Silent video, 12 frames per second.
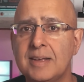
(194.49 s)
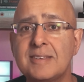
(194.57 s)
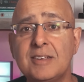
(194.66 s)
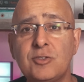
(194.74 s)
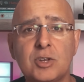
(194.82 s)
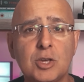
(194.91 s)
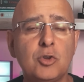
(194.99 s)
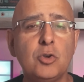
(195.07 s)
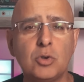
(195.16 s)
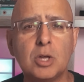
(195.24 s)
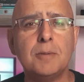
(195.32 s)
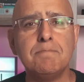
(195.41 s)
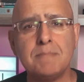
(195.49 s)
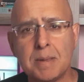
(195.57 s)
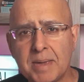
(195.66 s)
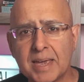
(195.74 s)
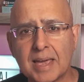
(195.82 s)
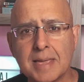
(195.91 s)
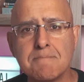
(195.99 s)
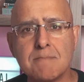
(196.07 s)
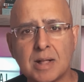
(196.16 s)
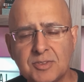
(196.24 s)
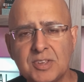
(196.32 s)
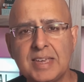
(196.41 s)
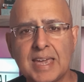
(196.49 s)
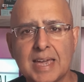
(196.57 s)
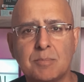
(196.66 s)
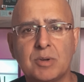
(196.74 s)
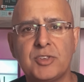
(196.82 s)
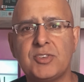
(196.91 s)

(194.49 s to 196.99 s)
Essentially, you can mimic a multi-camera